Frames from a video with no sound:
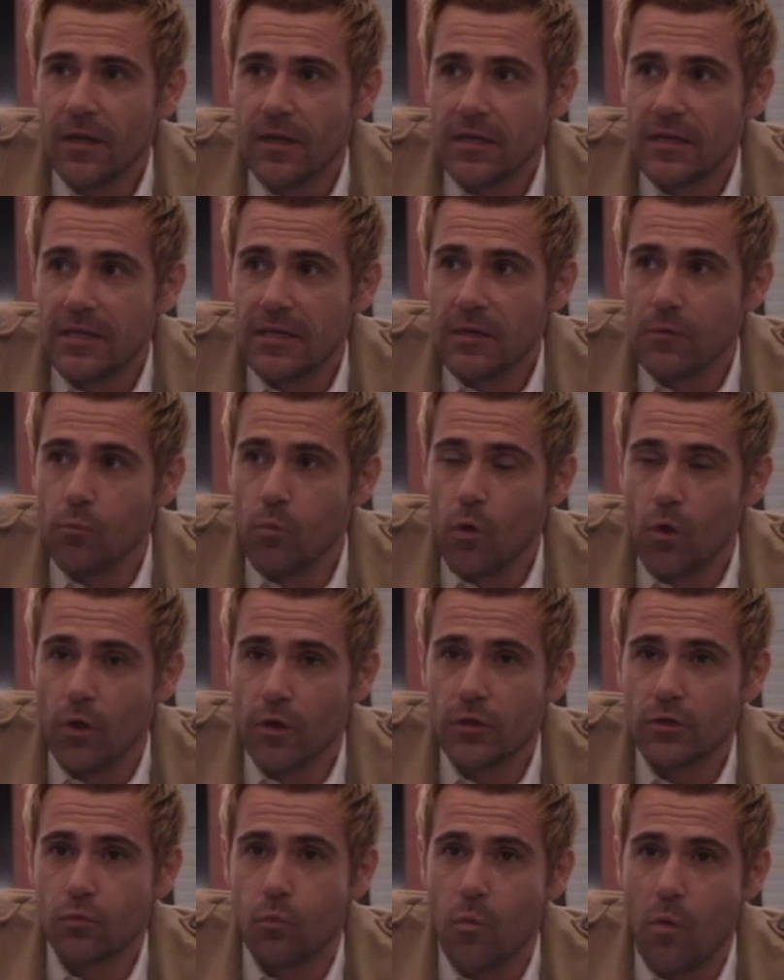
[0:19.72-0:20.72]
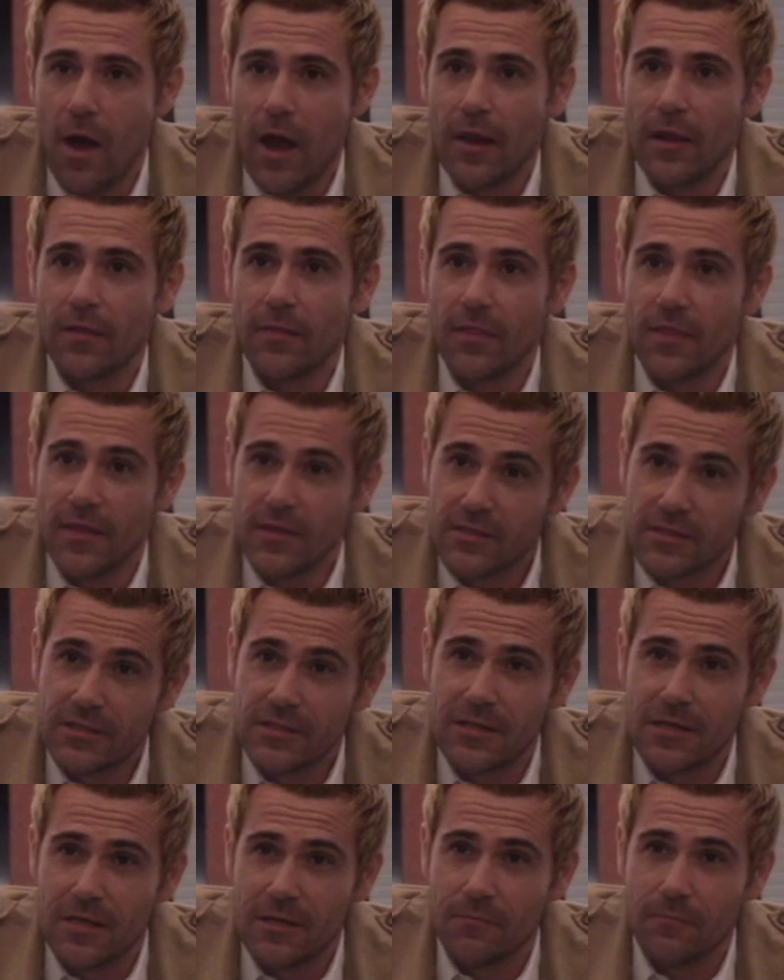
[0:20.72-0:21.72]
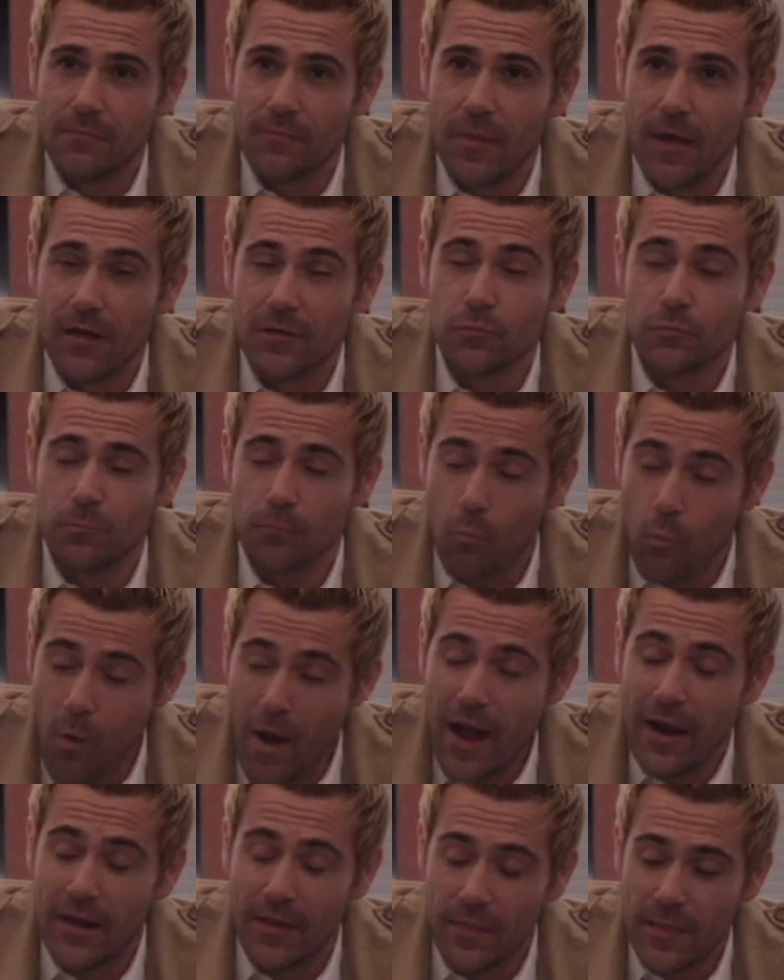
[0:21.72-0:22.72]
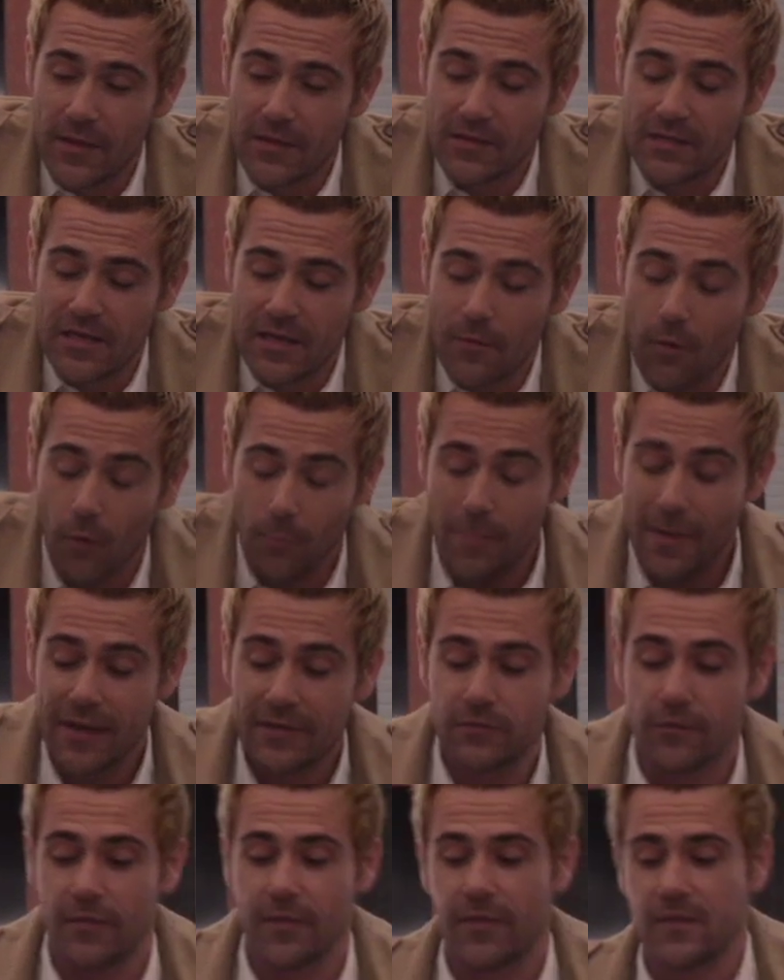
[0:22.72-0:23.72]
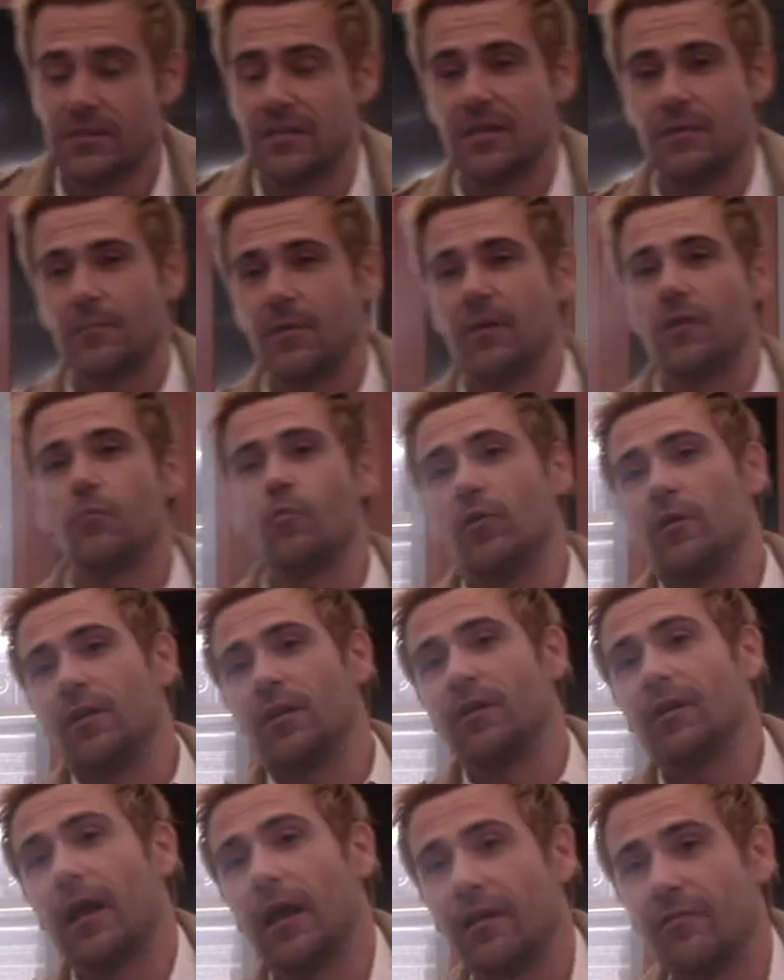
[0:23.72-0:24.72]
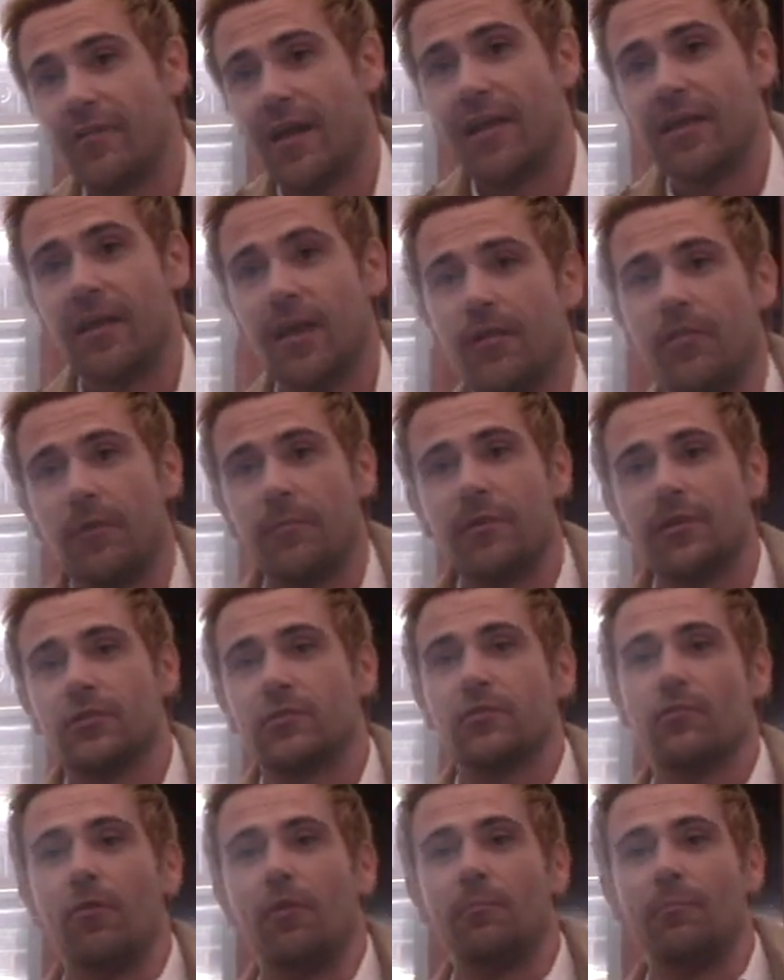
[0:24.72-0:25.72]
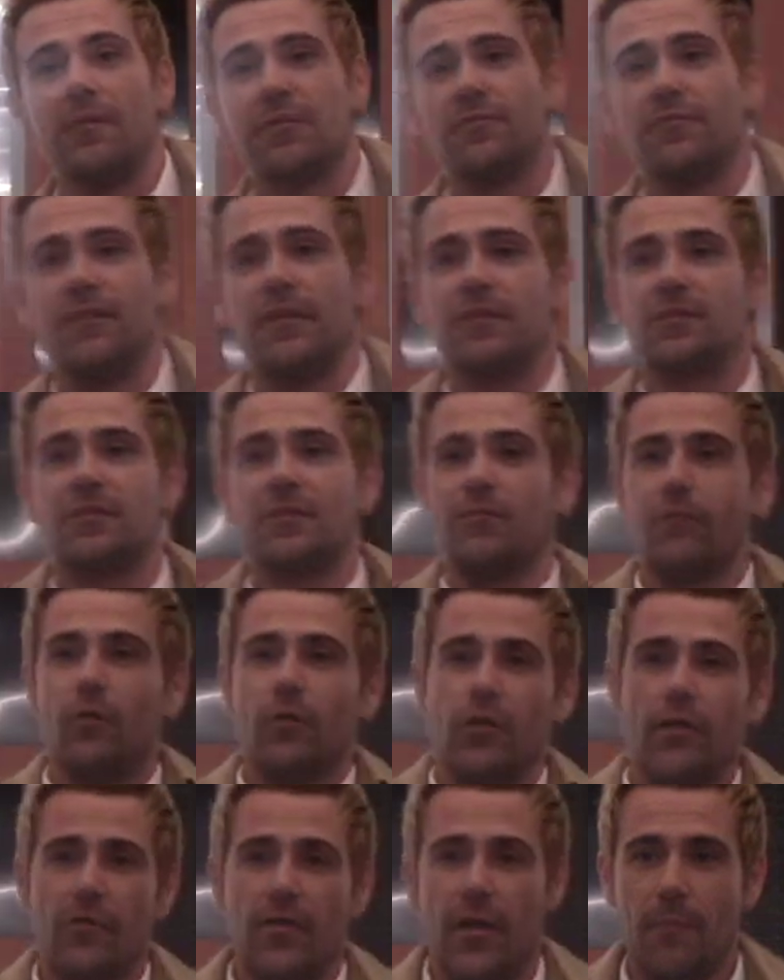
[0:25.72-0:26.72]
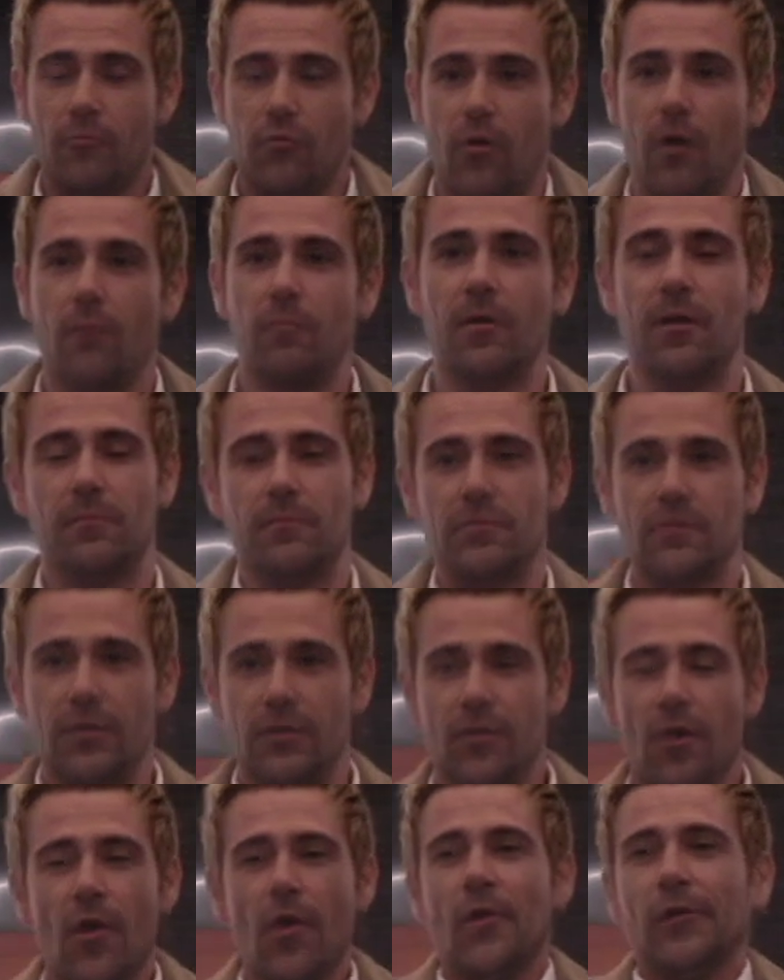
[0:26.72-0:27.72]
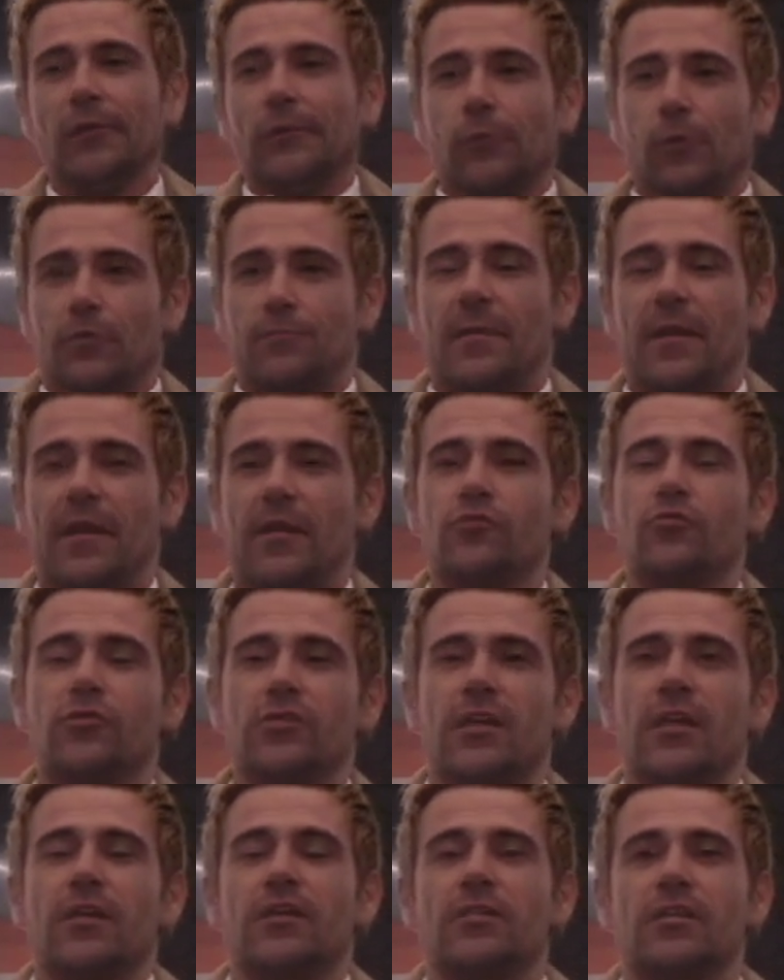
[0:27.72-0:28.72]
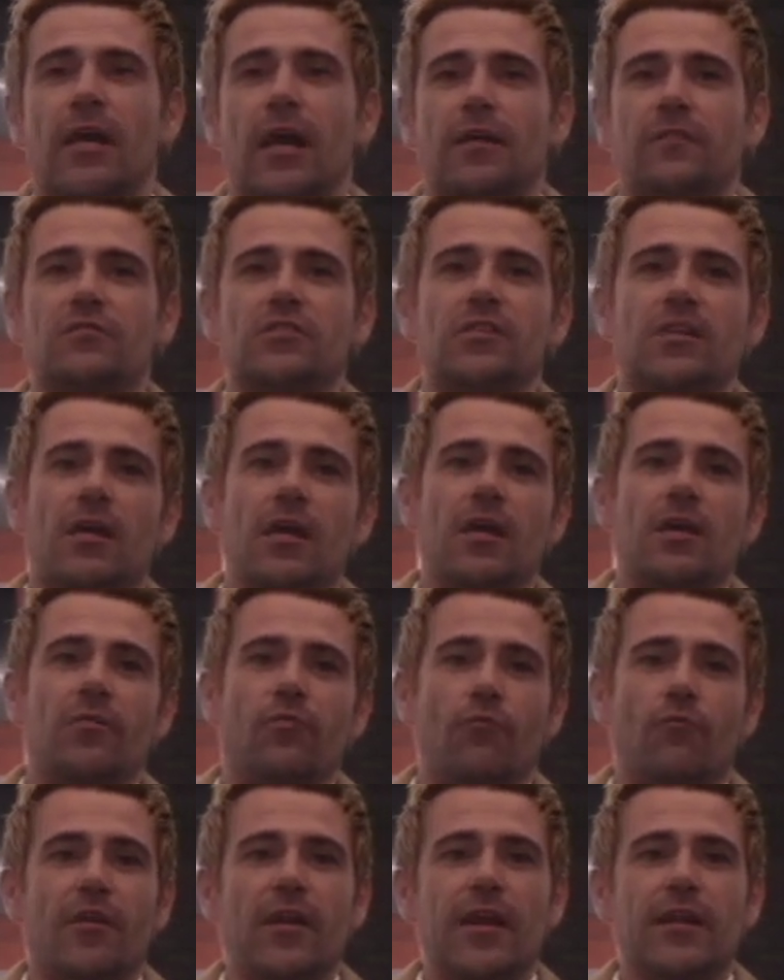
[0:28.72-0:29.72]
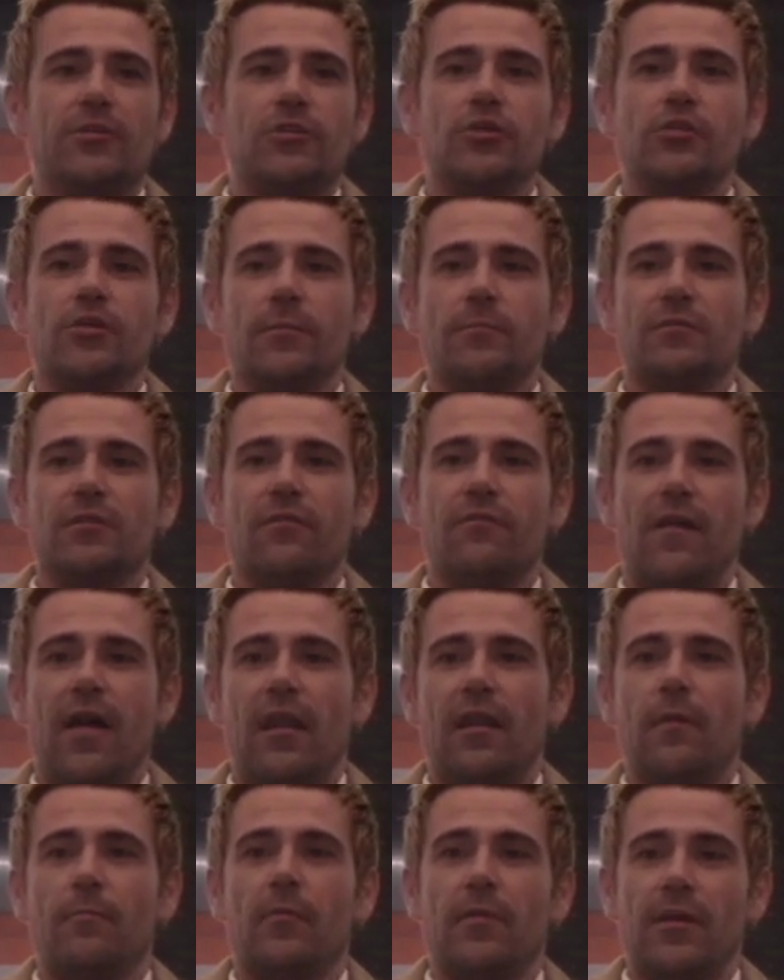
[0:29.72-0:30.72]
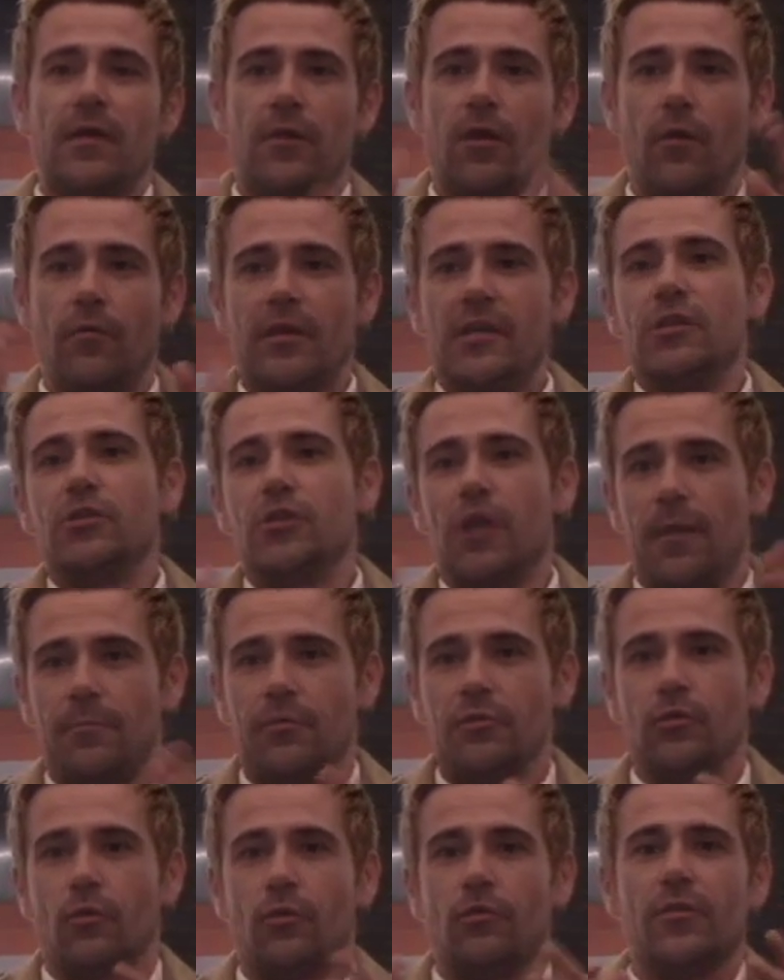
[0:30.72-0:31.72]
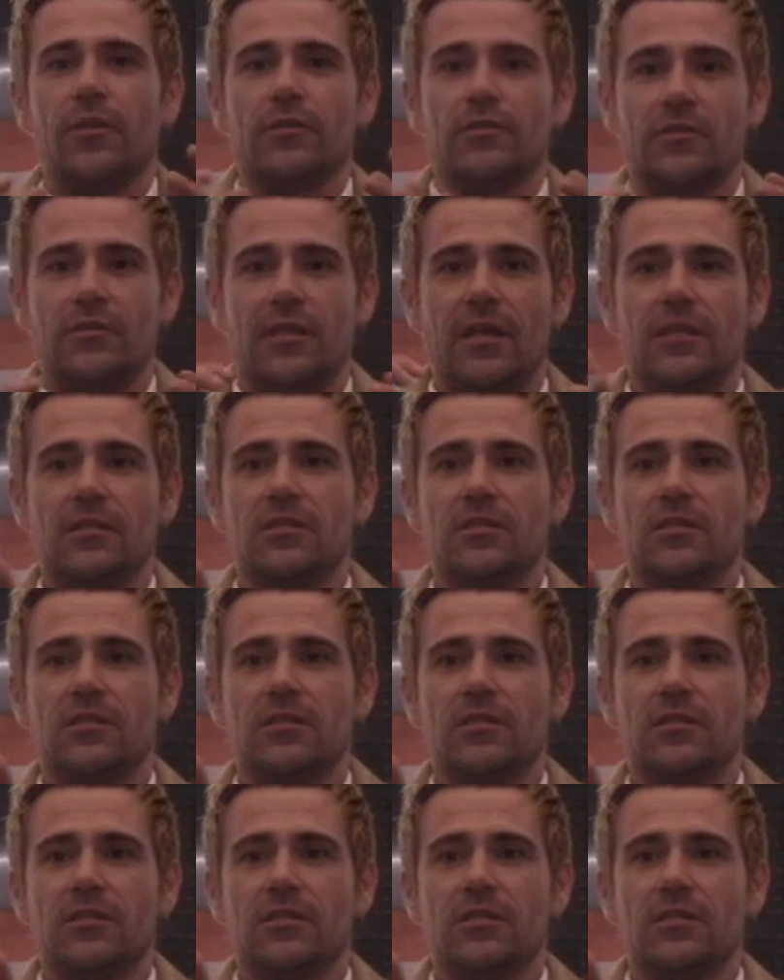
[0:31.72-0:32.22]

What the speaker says: he works well in this team, or better in this team than he would in kind of any other, because they're all misfits, they've all got their problems. And what's been interesting is kind of seeing the relationships develop. You know, each episode there's